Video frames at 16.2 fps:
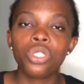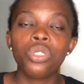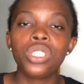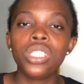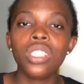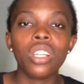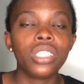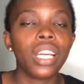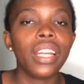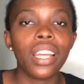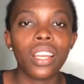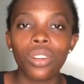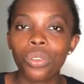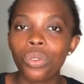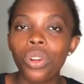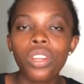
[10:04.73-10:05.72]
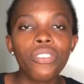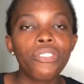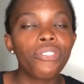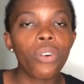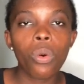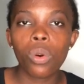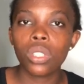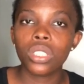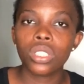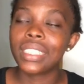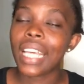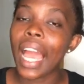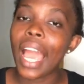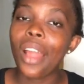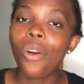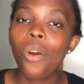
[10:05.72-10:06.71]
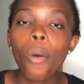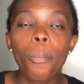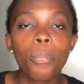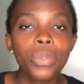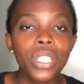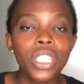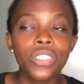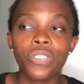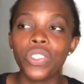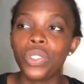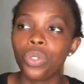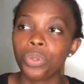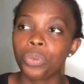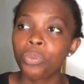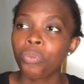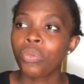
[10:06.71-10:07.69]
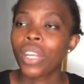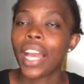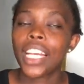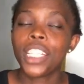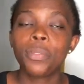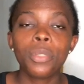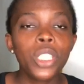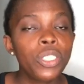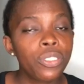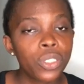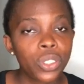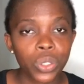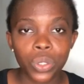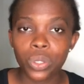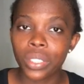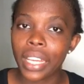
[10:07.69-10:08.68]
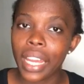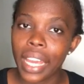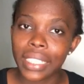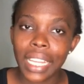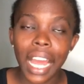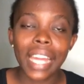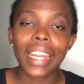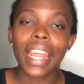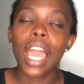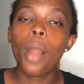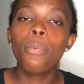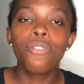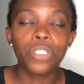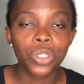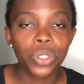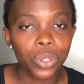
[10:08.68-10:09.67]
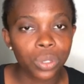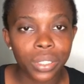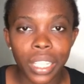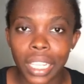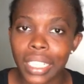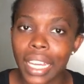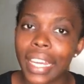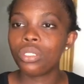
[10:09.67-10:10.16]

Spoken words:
You see your channel growing forward. I hope this video has been useful to you guys and helpful to you guys.